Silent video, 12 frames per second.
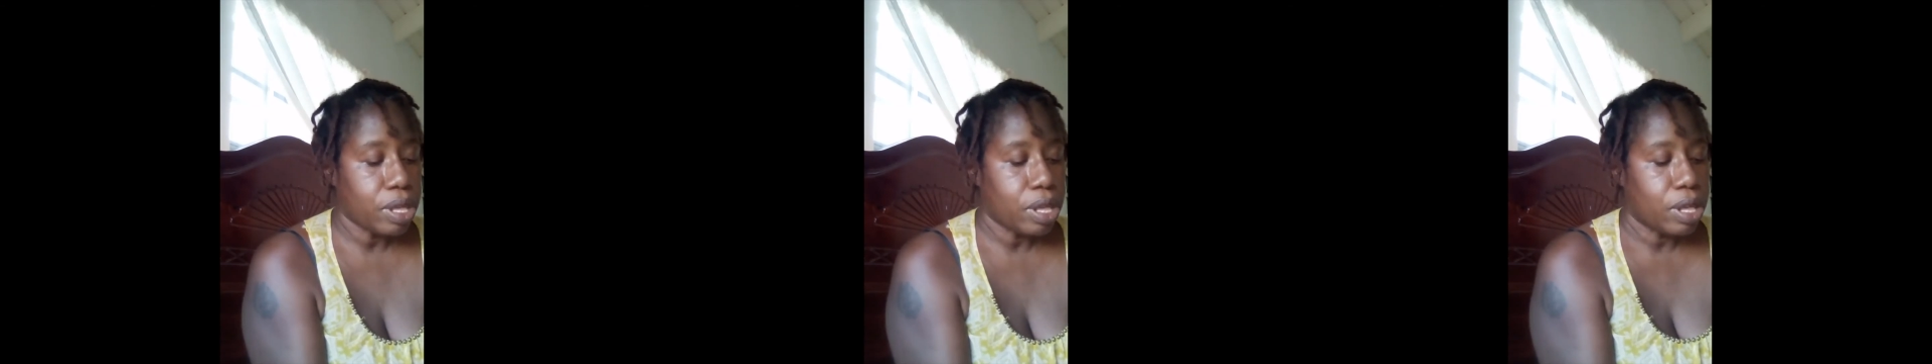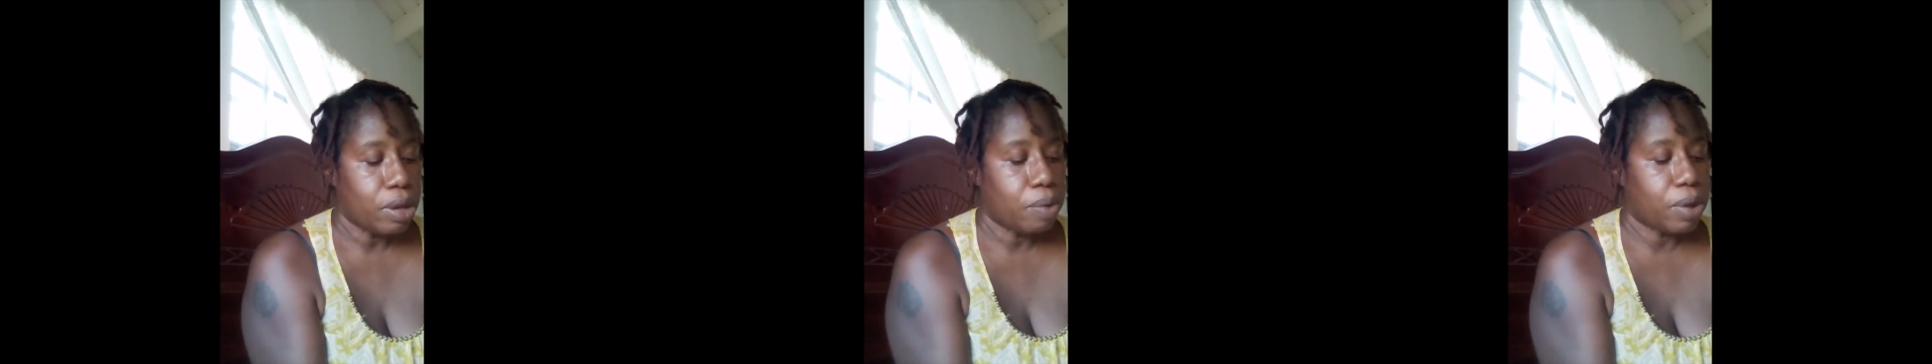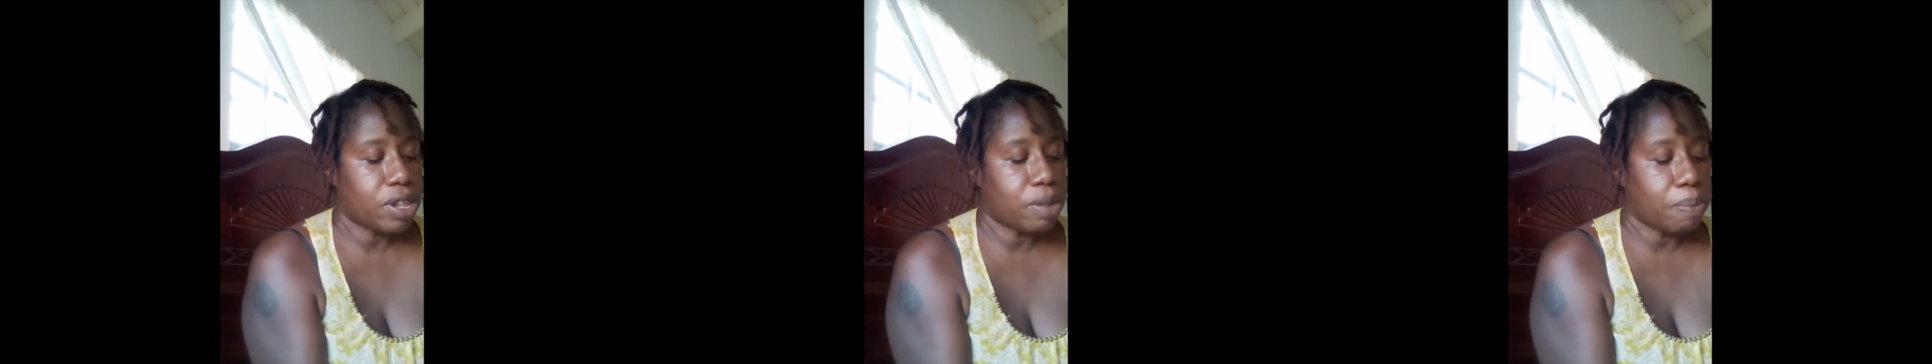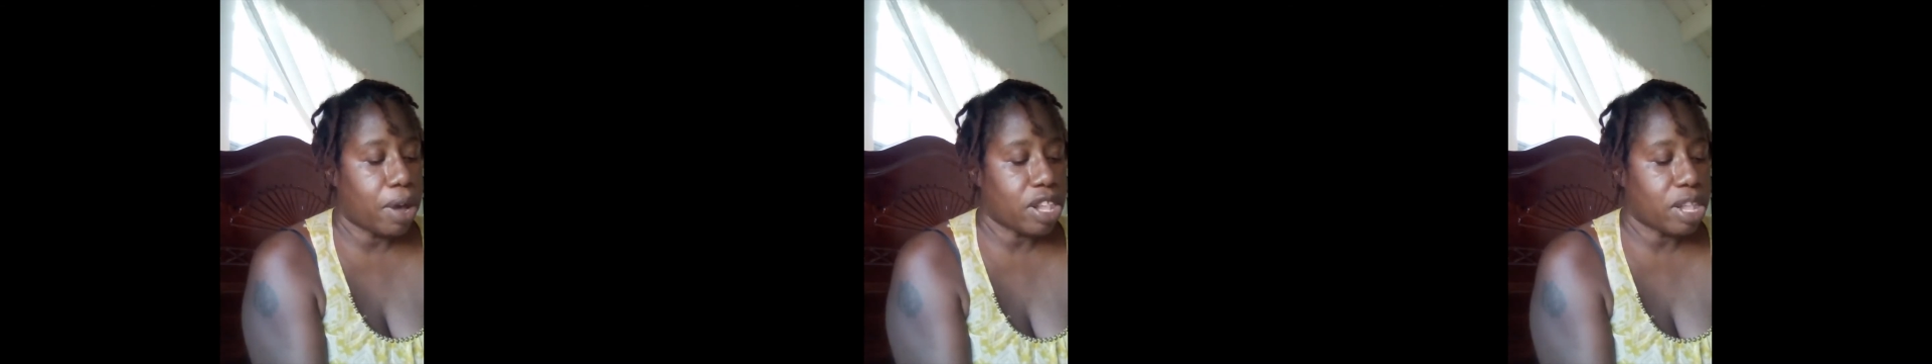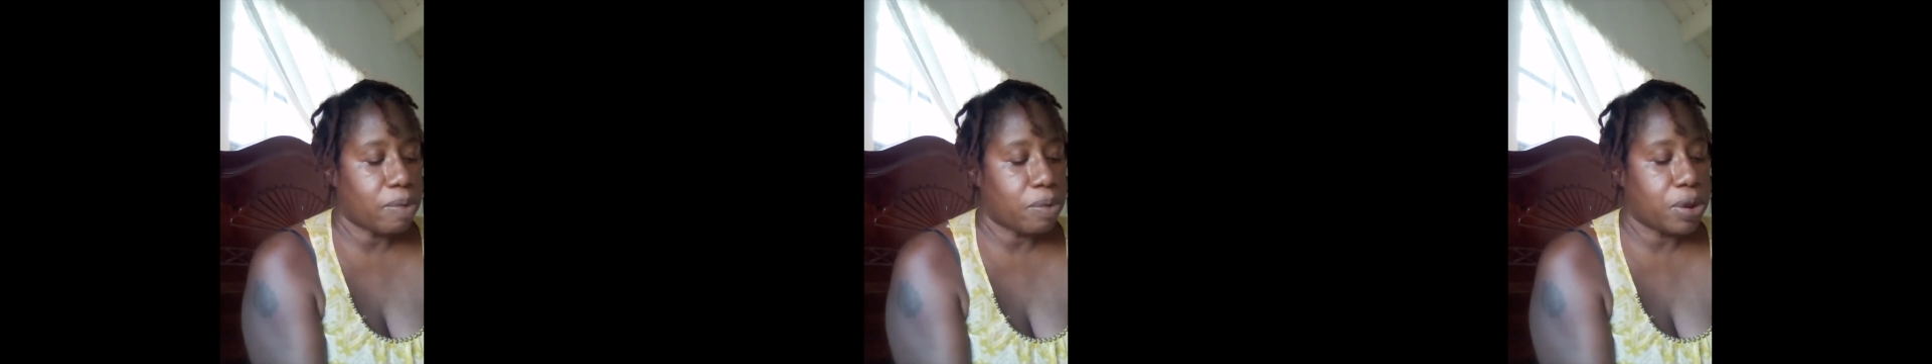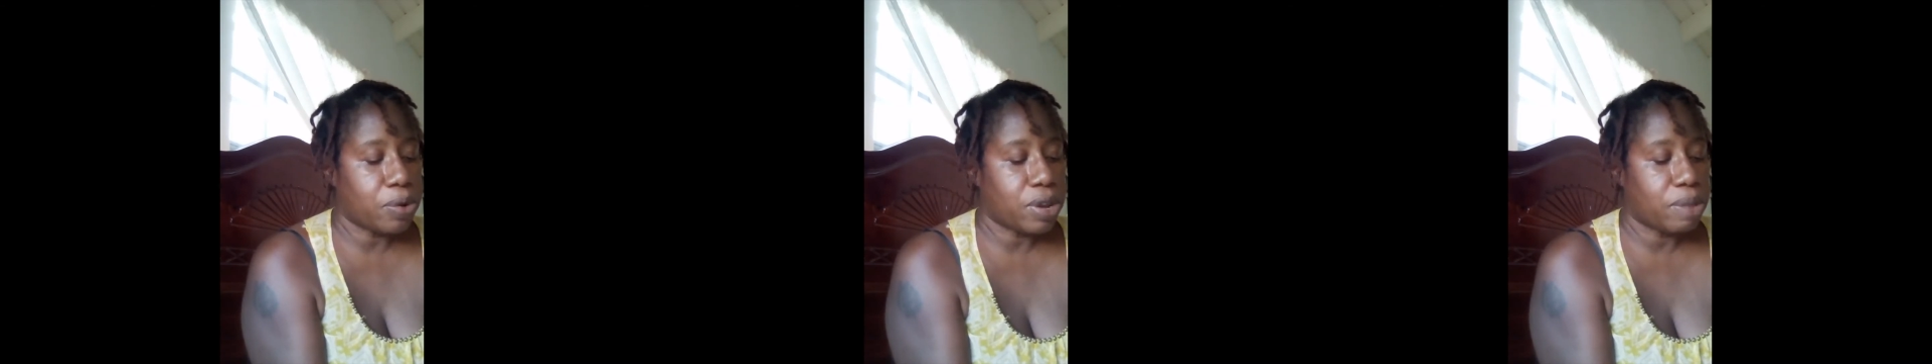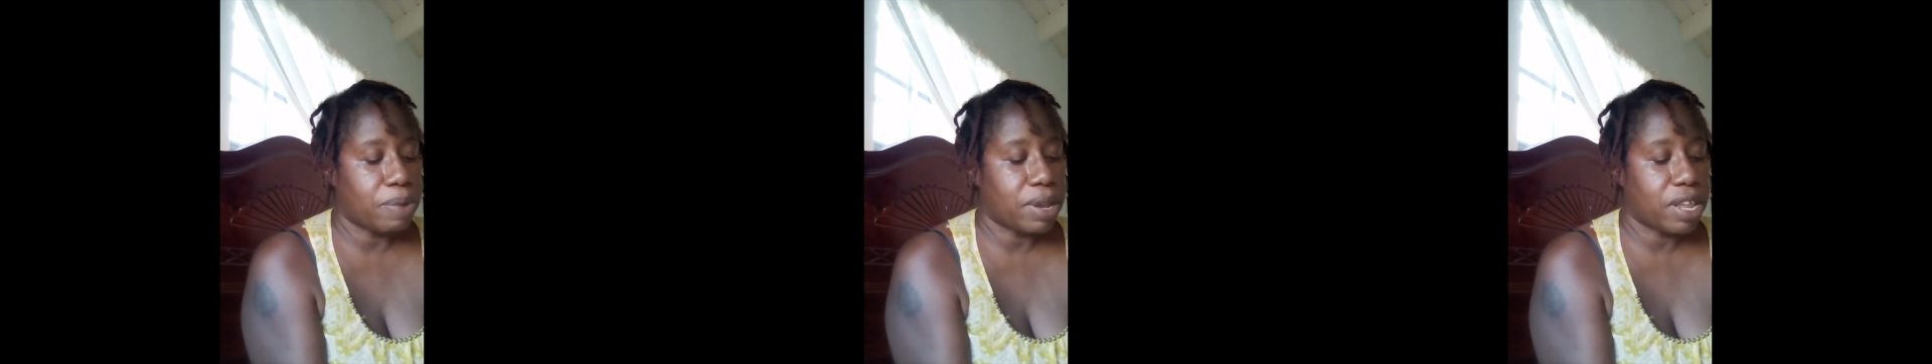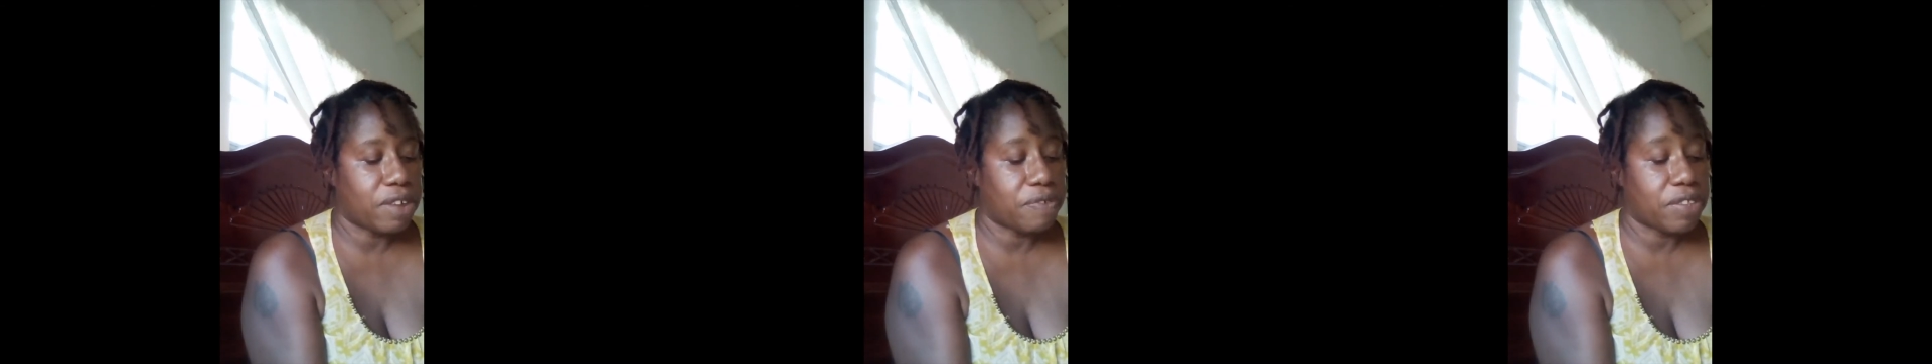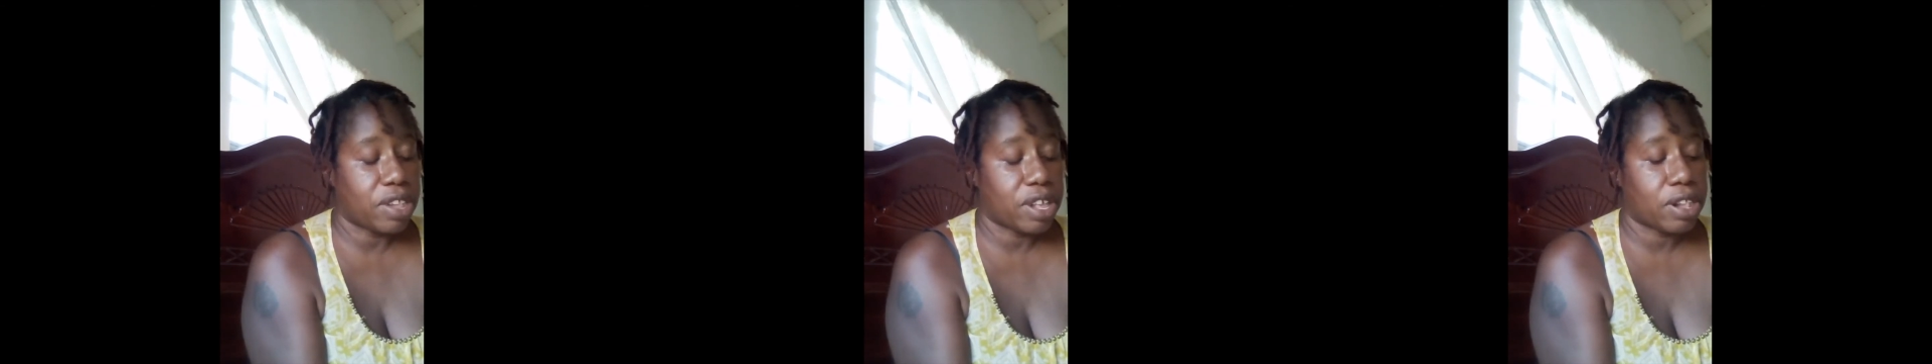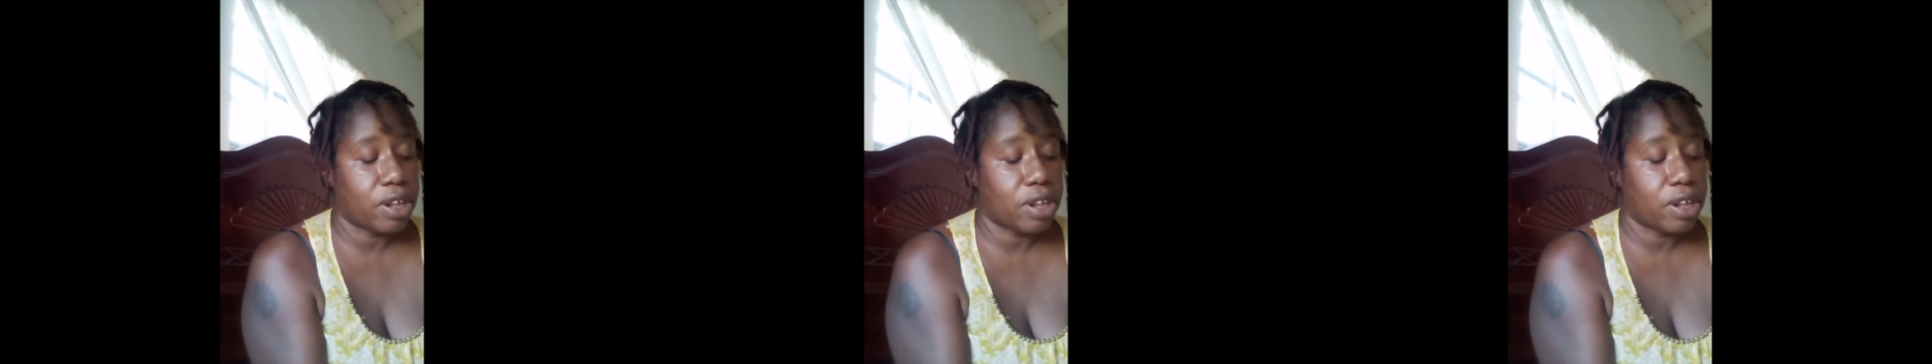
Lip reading: Was it possible we'd only been here for 6